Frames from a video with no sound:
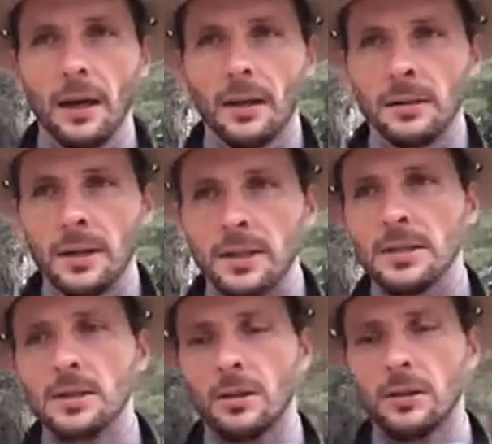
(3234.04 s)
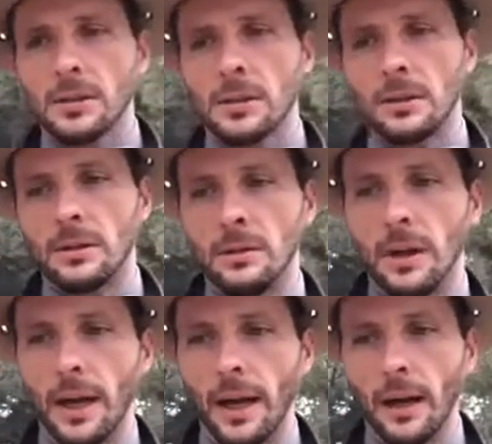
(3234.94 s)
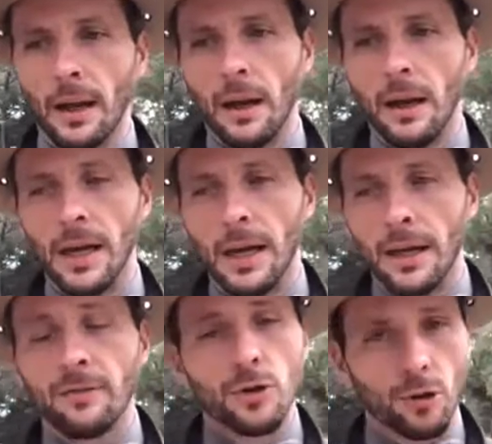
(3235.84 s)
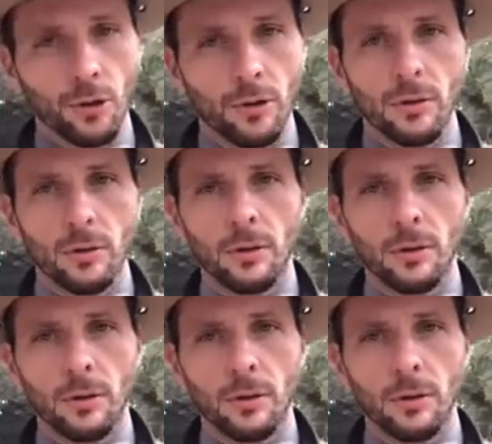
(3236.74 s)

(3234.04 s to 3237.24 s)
These stones, if true,